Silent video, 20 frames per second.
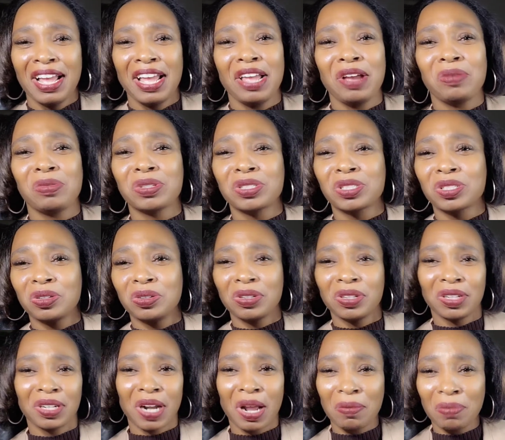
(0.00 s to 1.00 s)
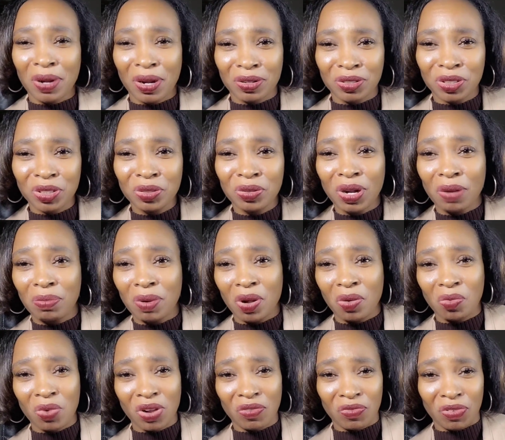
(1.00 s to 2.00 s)
It was so good. I bought two. I
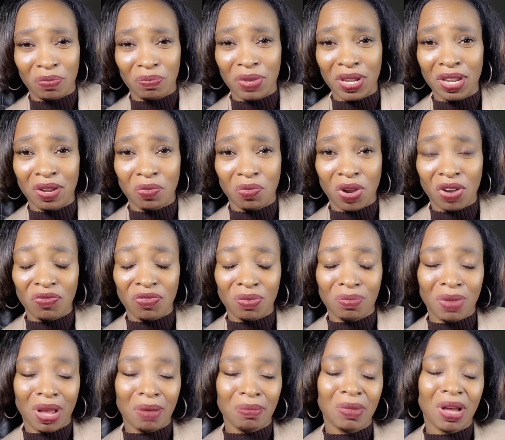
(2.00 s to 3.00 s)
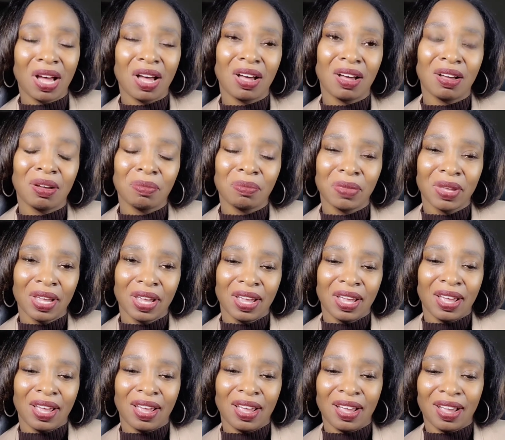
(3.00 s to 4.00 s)
bought one for me and one for my mom.
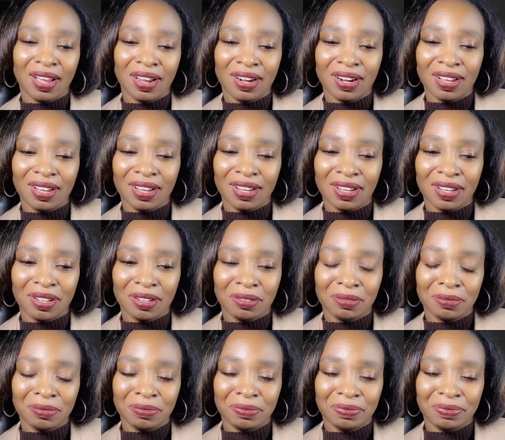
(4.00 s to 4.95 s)
And I